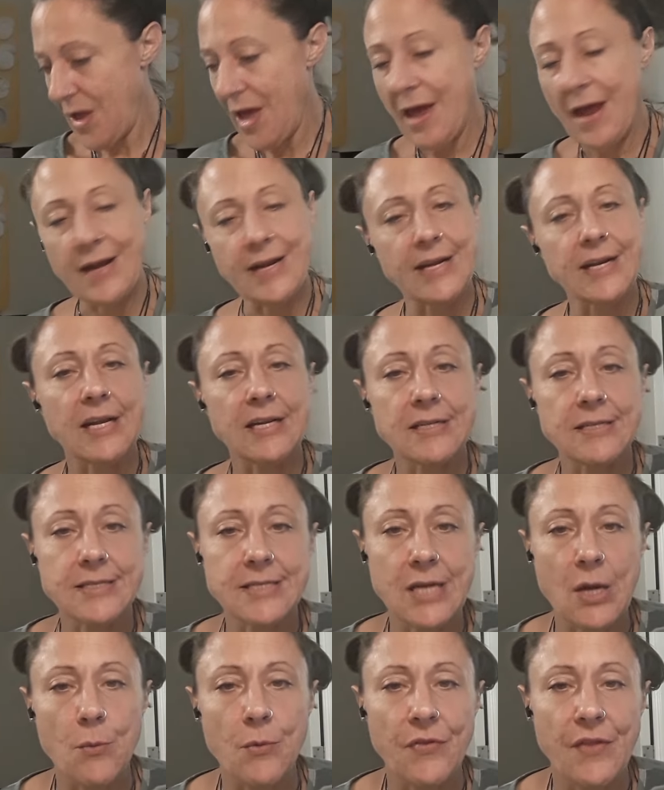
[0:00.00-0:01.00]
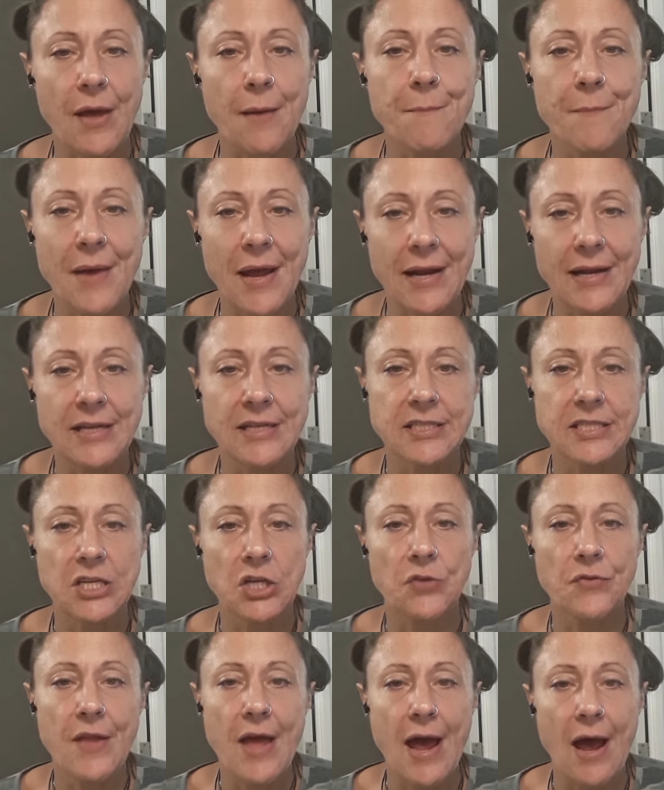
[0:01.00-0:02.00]
I didn't understand what that meant
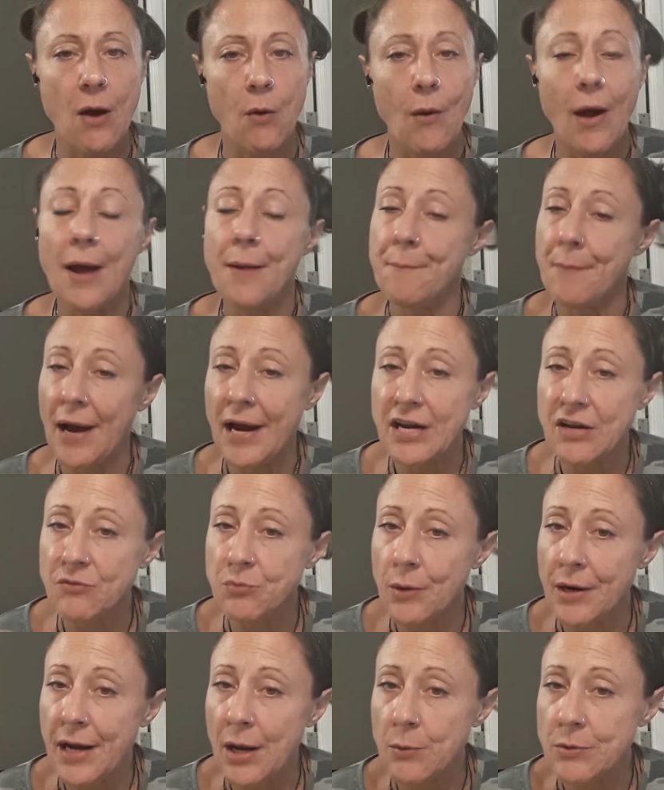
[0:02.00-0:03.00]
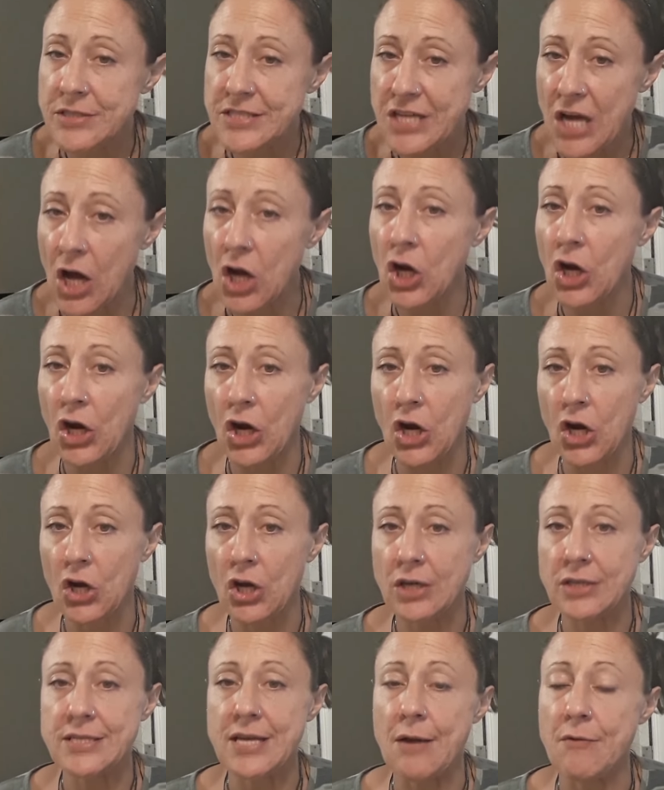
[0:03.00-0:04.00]
until now. I might have when I was younger,
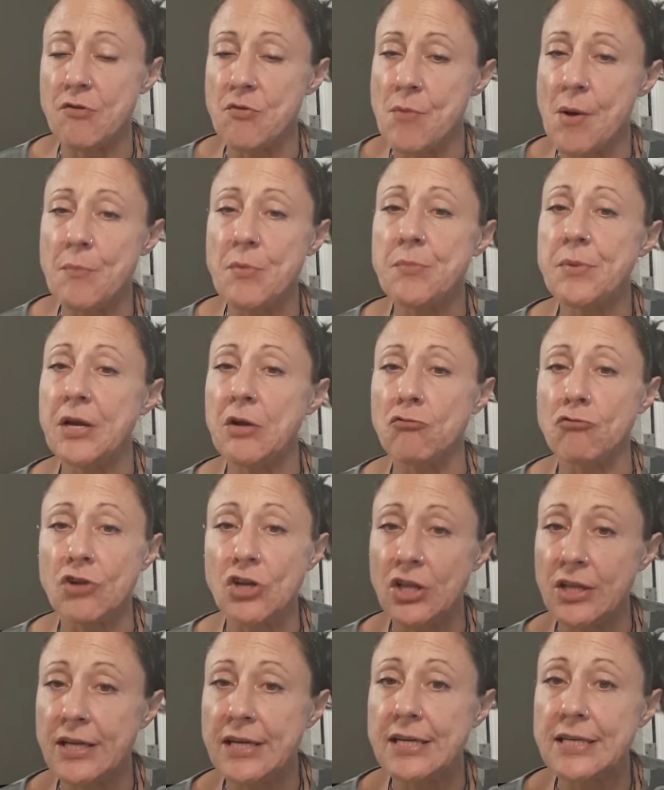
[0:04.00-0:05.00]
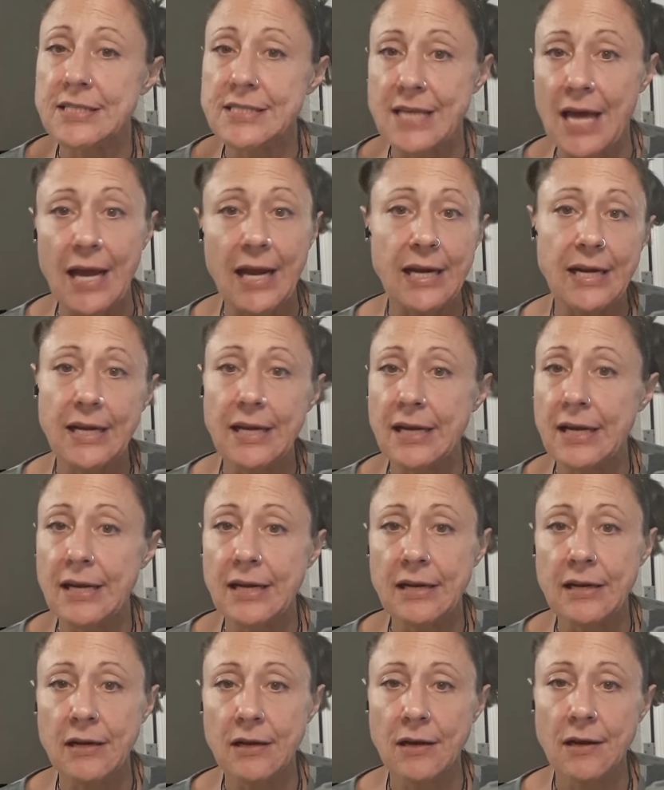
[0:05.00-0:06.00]
because I remember being really
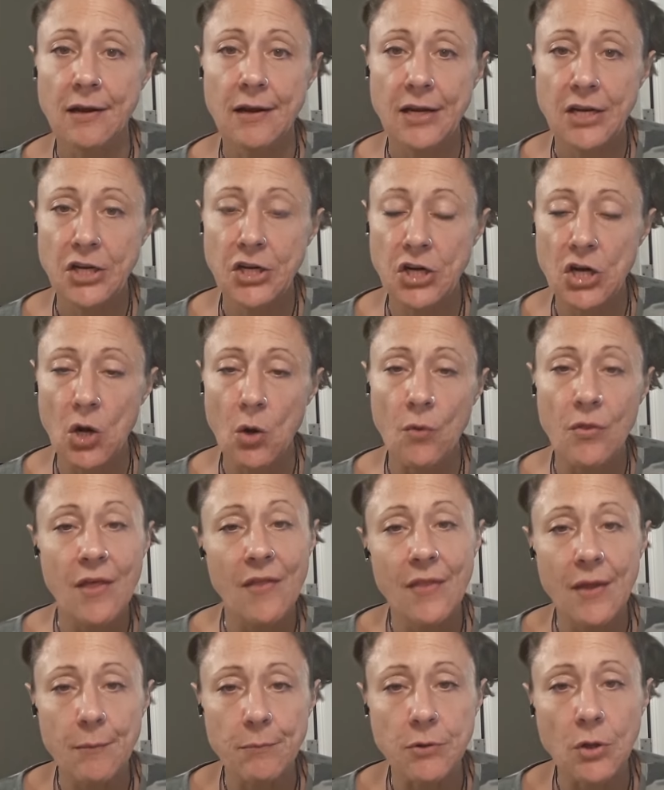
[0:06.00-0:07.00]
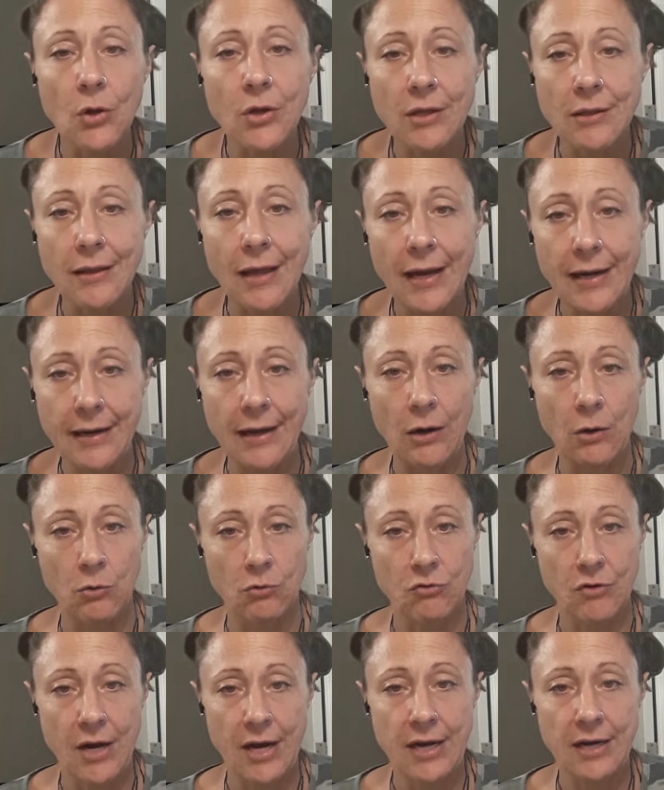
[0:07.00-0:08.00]
excited, you know, and then they blow your light out,
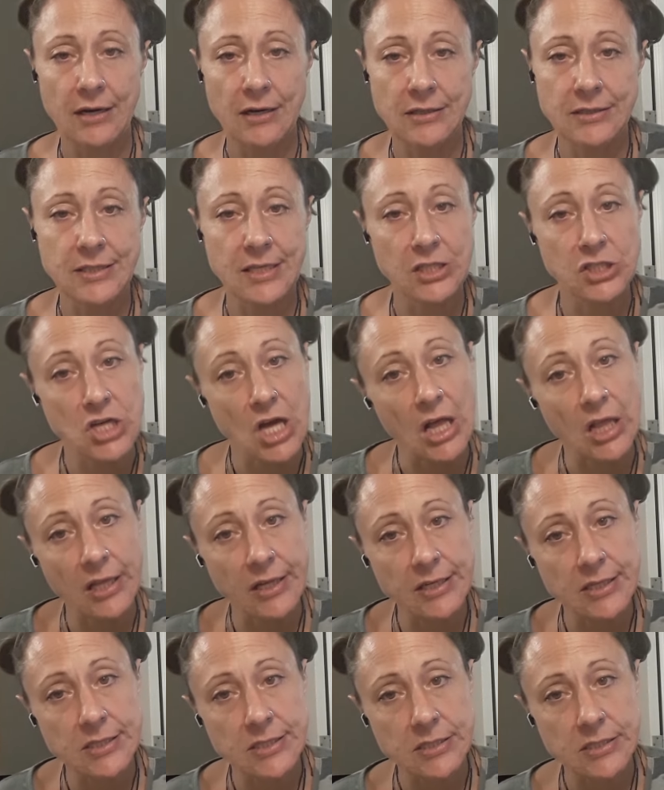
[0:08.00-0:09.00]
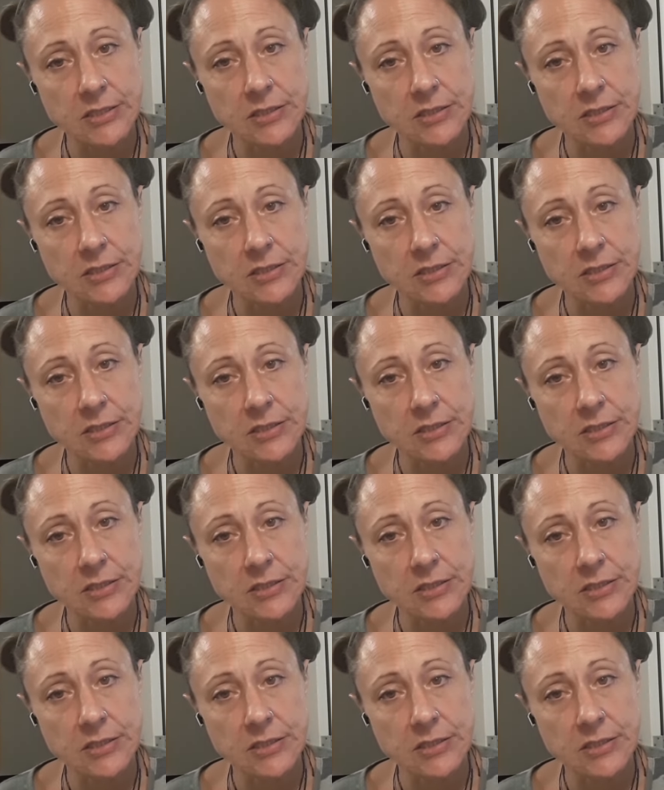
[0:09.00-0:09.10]
right? Because they're jealous